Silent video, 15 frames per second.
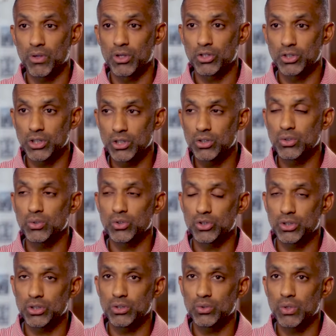She knew,
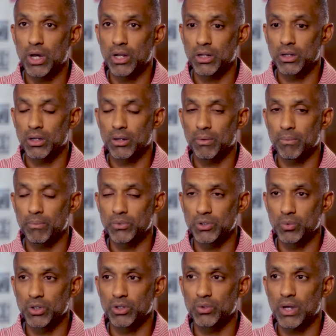she knew how to, she
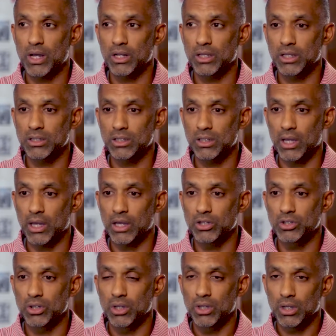really knew how to get to the
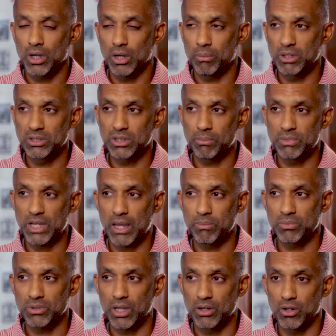edge um, and
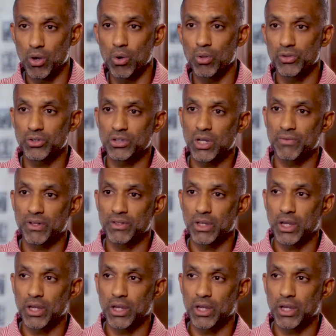sometimes, and hold herself on the